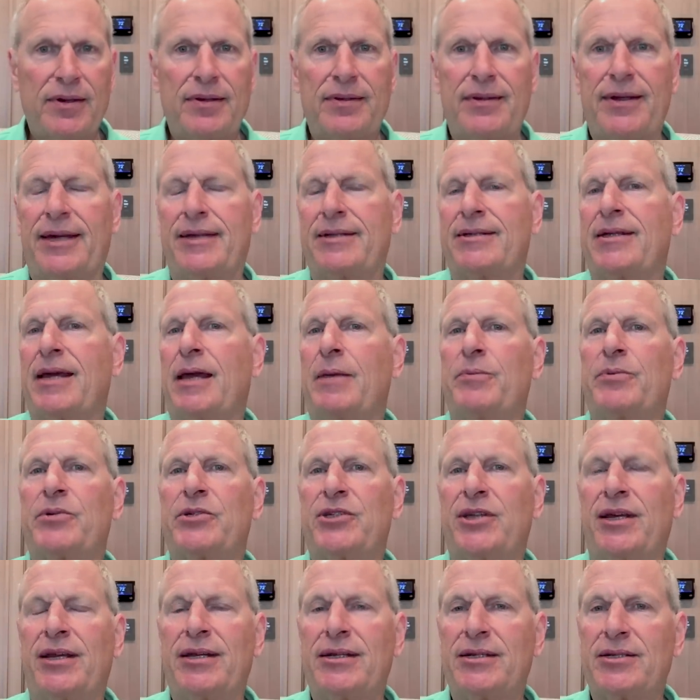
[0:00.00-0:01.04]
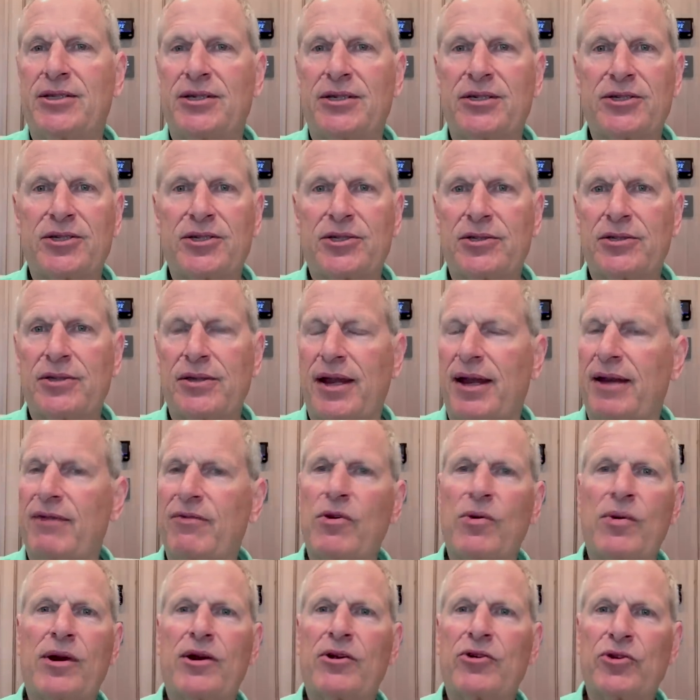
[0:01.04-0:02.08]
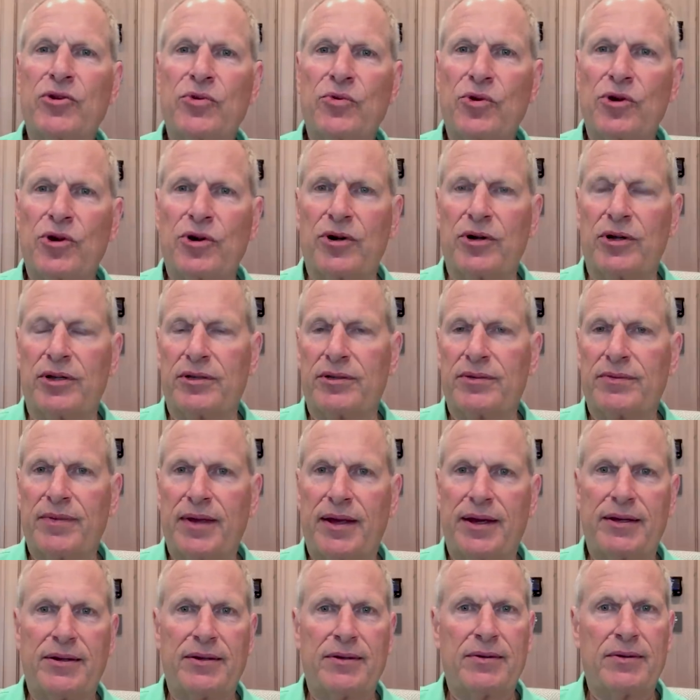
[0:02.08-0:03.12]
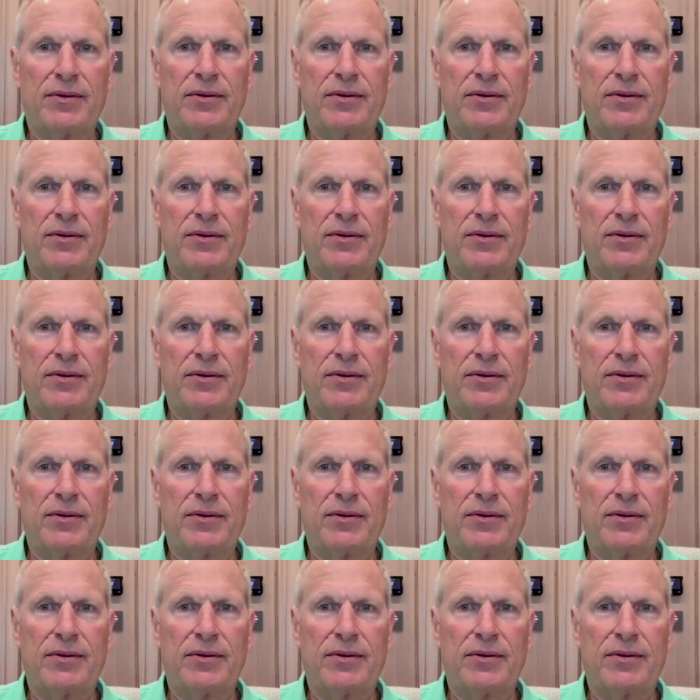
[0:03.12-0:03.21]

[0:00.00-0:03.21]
That 10% exists everywhere in the world at